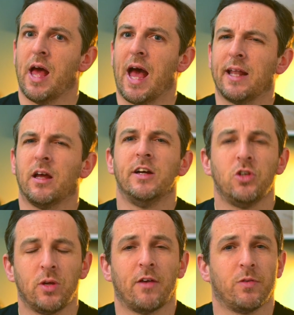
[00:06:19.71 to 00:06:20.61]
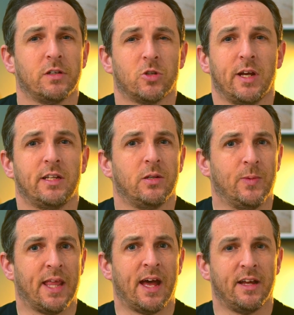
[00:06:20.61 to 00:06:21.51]
And I do get frustrated
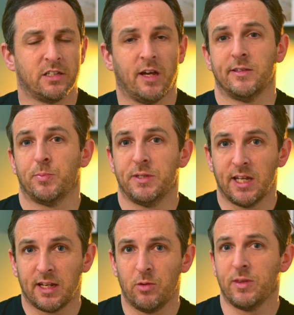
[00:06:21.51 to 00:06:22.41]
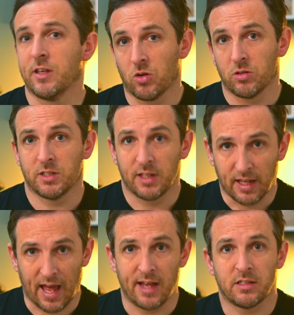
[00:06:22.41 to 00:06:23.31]
with that at times, particularly with the dogs and the
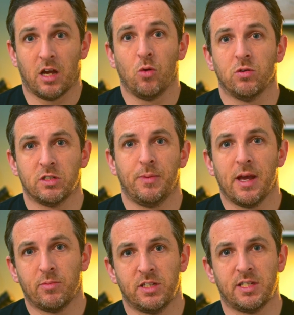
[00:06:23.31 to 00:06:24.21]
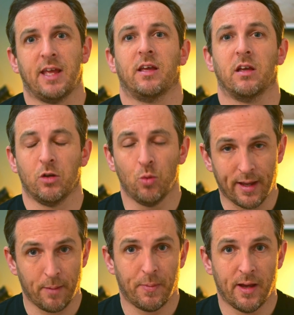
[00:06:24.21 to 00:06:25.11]
cats. I want to be able to take
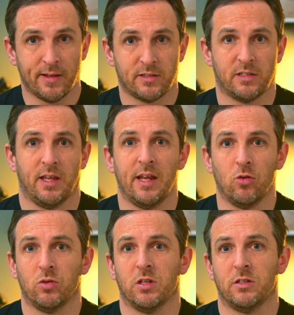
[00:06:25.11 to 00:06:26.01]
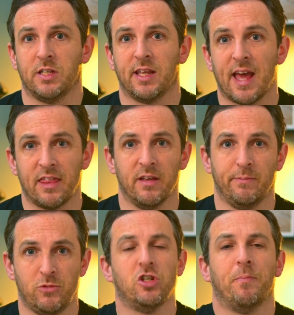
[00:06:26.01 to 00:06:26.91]
quicker bursts in order to get
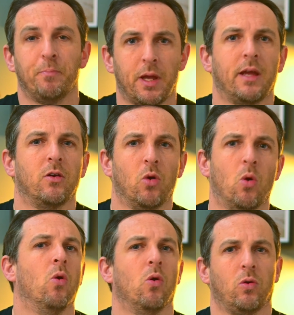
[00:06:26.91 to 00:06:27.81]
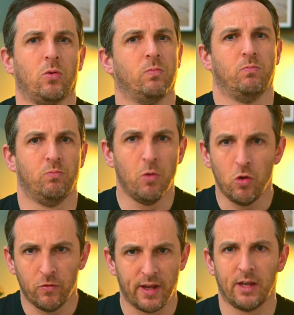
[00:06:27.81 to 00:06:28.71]
them jumping or
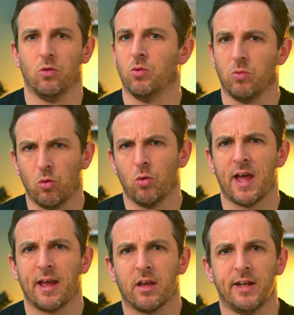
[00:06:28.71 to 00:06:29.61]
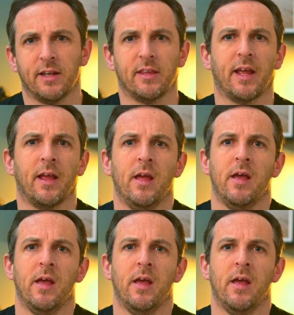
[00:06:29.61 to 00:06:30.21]
moving or that kind of thing.